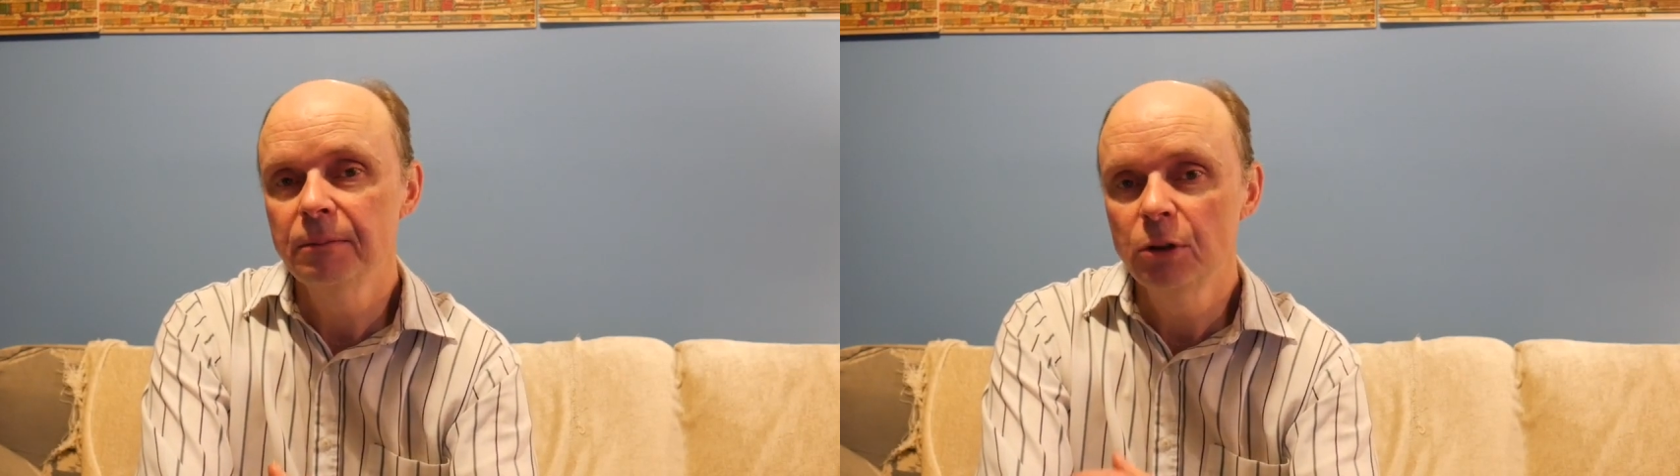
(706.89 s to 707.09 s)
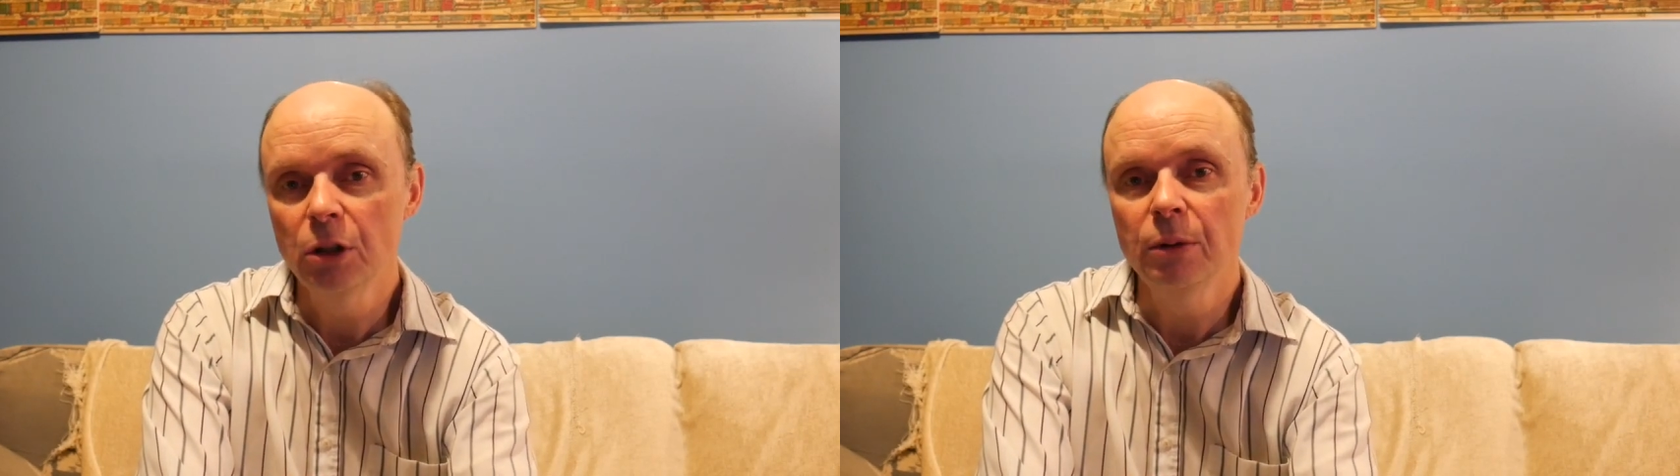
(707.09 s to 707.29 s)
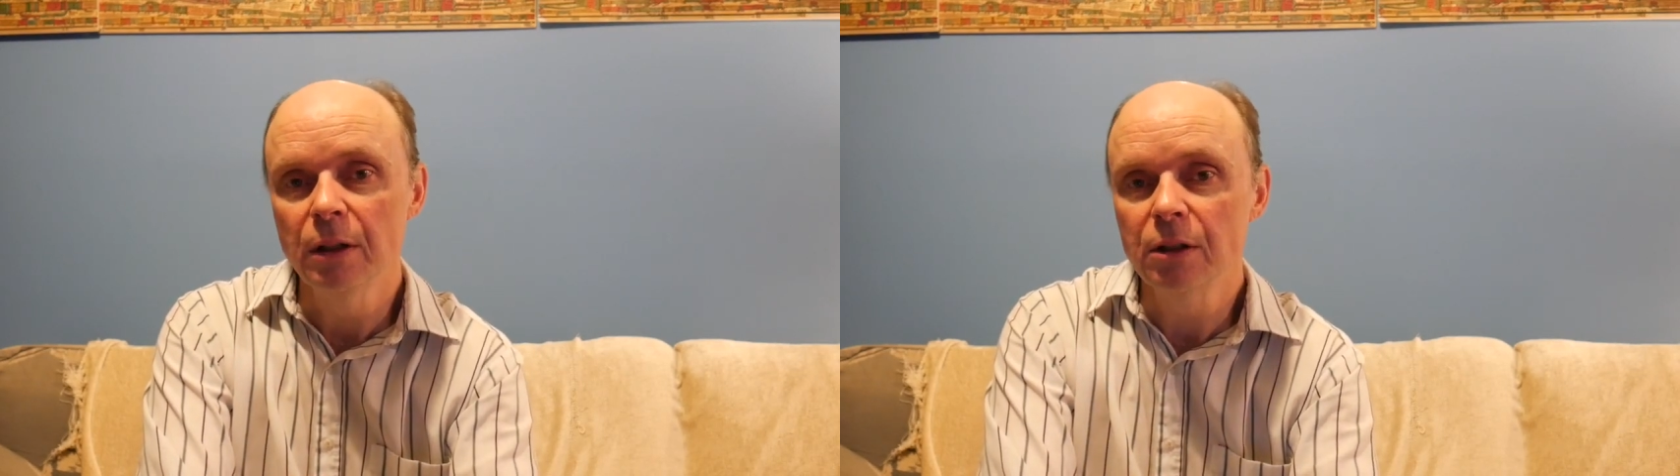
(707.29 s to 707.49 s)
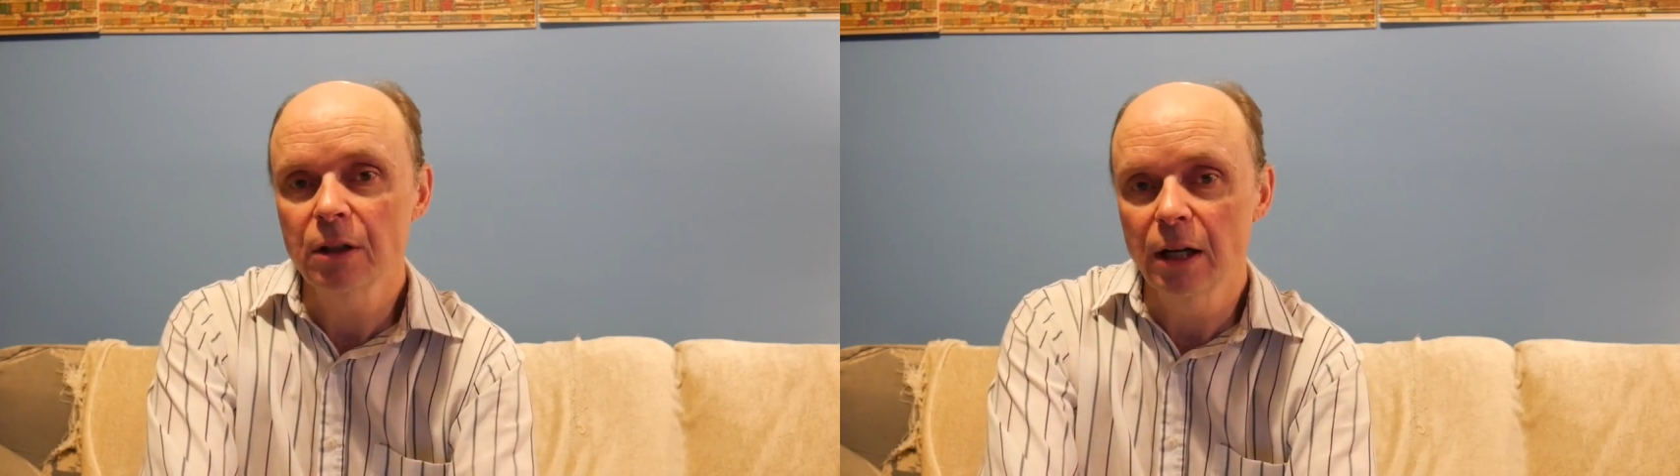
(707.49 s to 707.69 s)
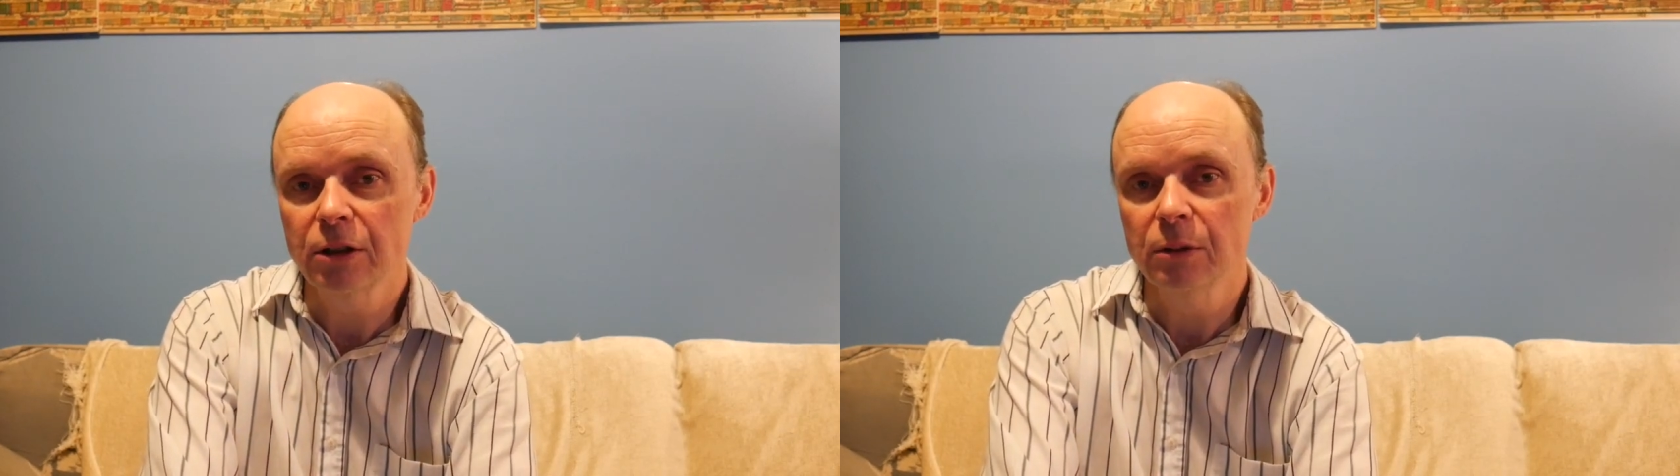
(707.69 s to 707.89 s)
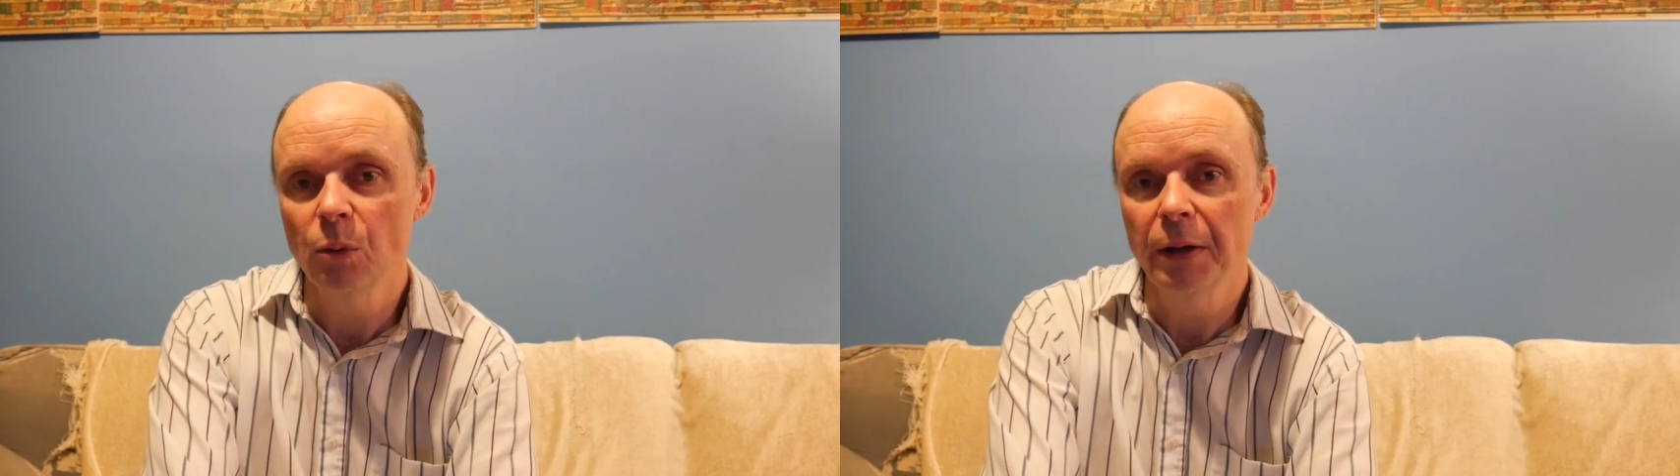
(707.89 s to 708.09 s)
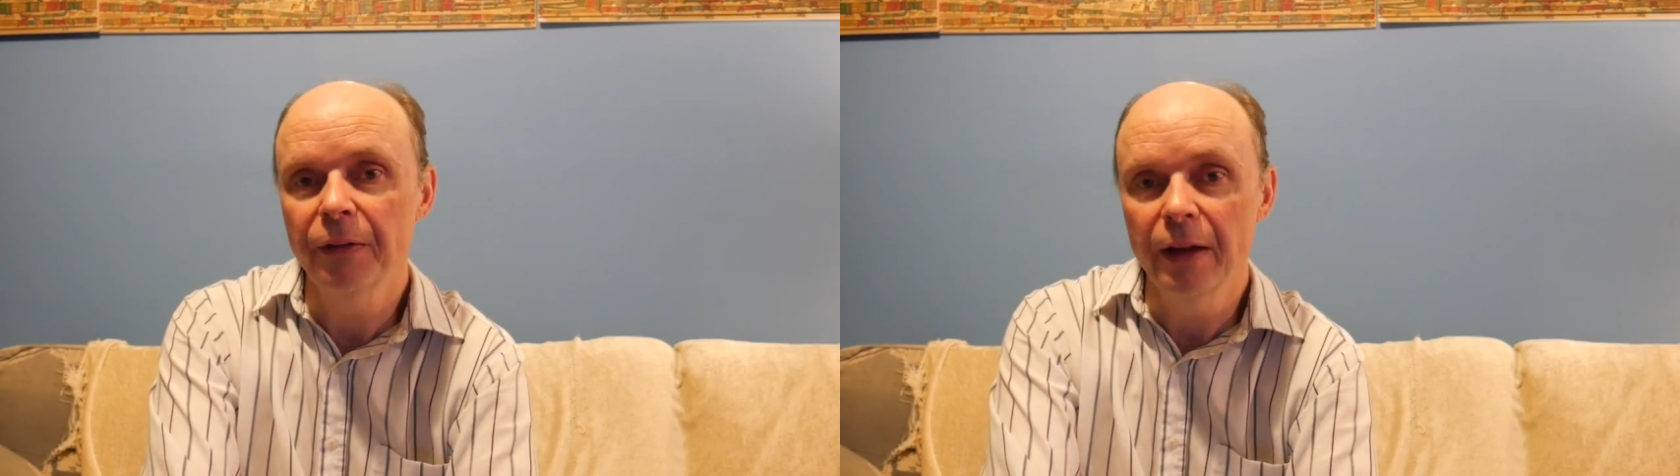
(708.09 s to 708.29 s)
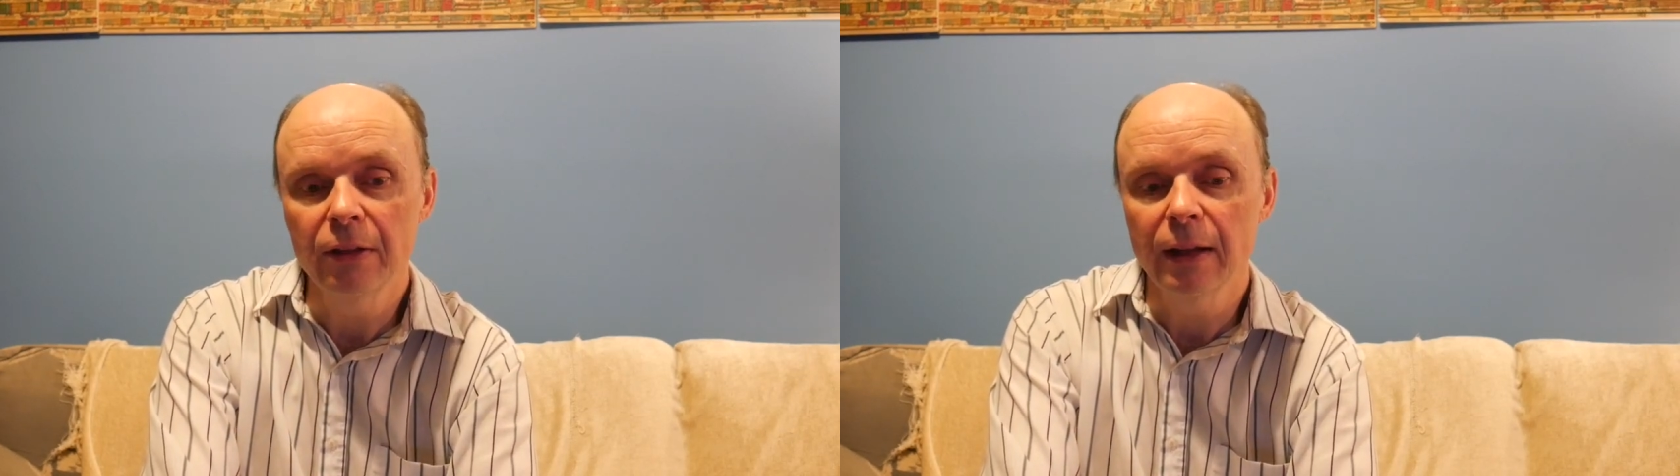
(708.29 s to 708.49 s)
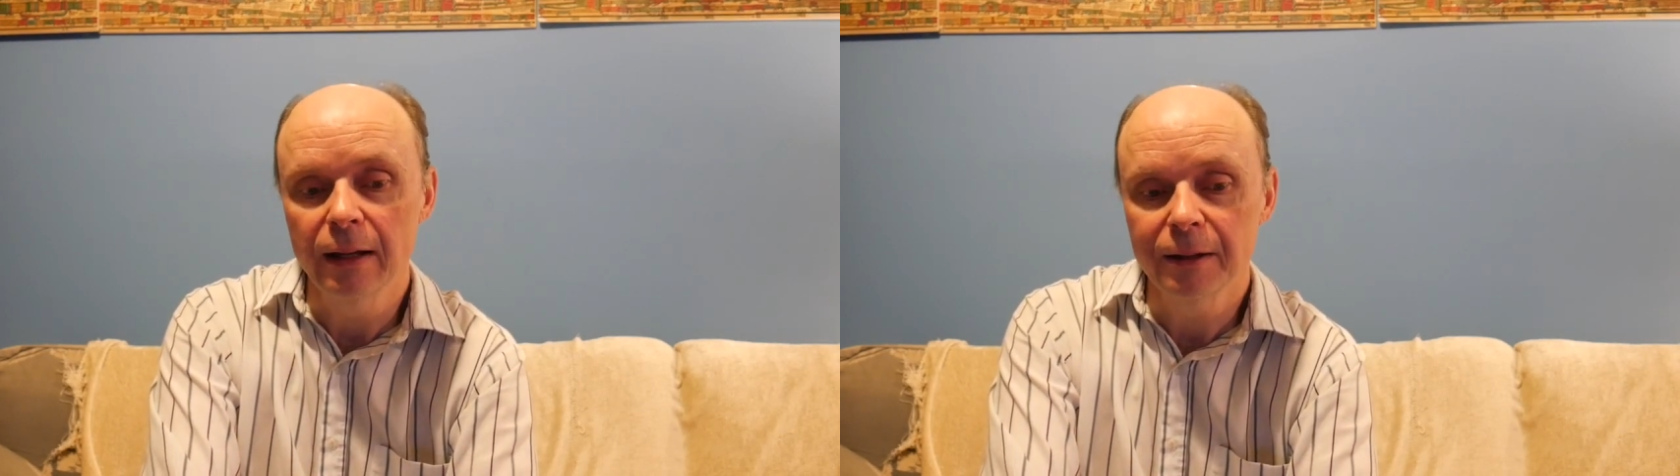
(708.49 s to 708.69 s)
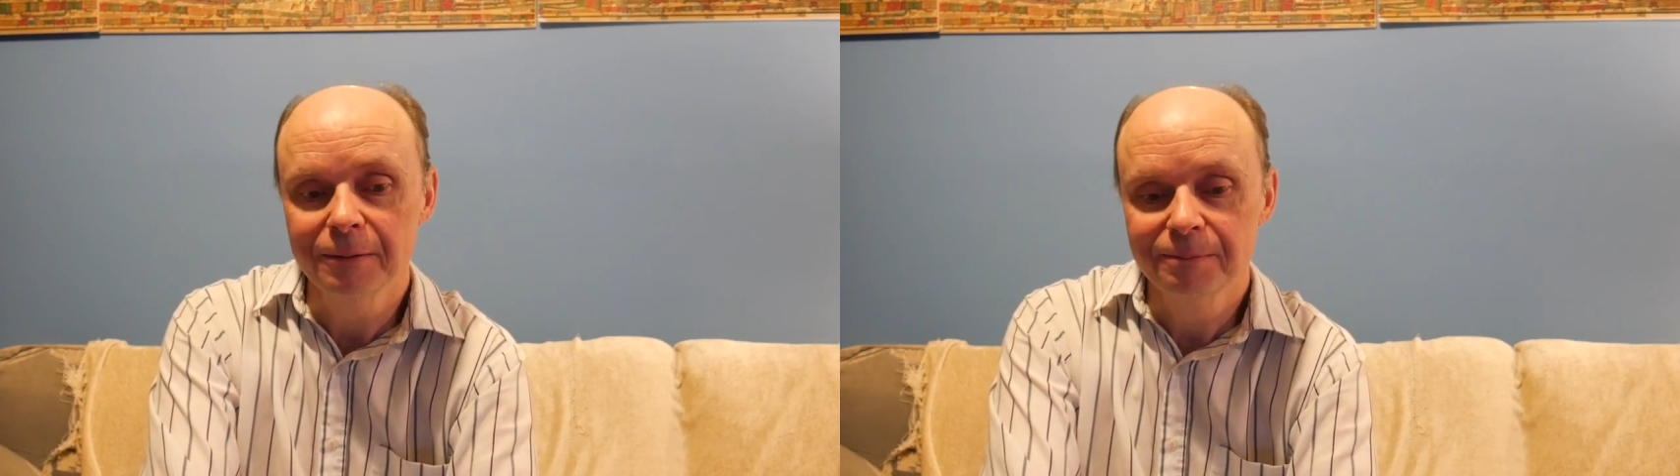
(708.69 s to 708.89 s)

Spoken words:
to the discussion what they think.